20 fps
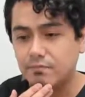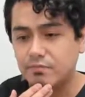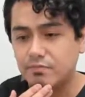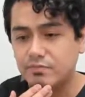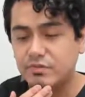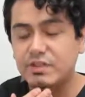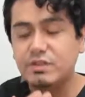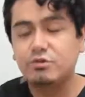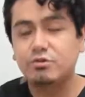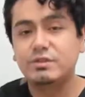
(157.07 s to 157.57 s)

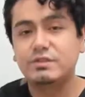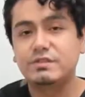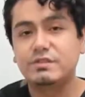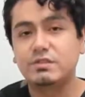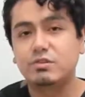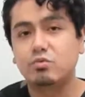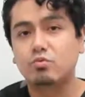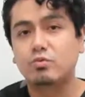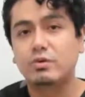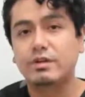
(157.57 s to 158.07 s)
decreasing
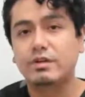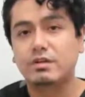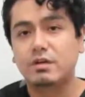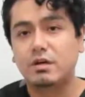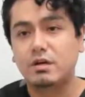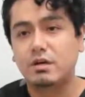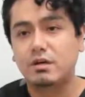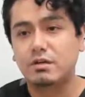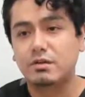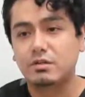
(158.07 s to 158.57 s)
the rate
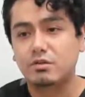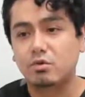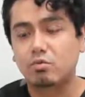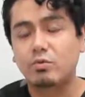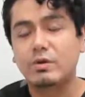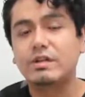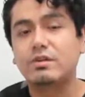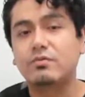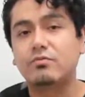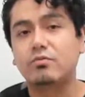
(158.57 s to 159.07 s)

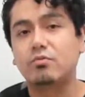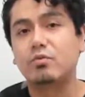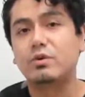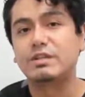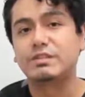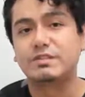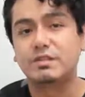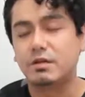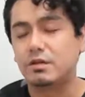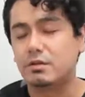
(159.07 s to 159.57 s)
of
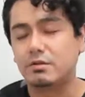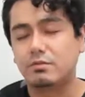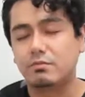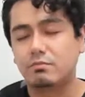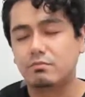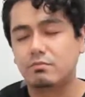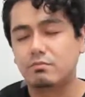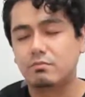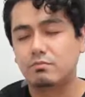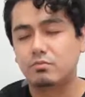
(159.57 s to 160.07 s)
risk,
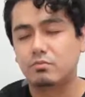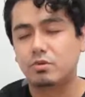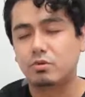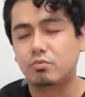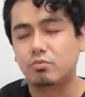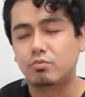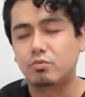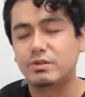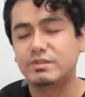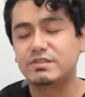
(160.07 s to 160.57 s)
the
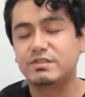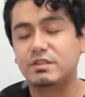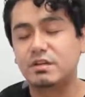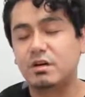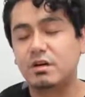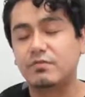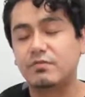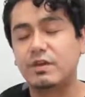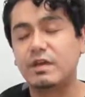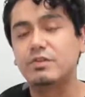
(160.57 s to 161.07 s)
risk
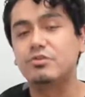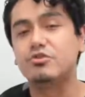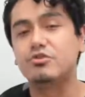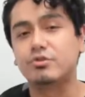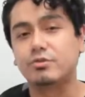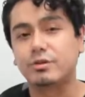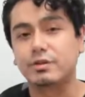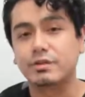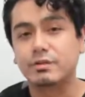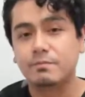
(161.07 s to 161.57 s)
of
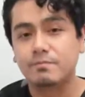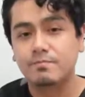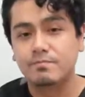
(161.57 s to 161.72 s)
injury.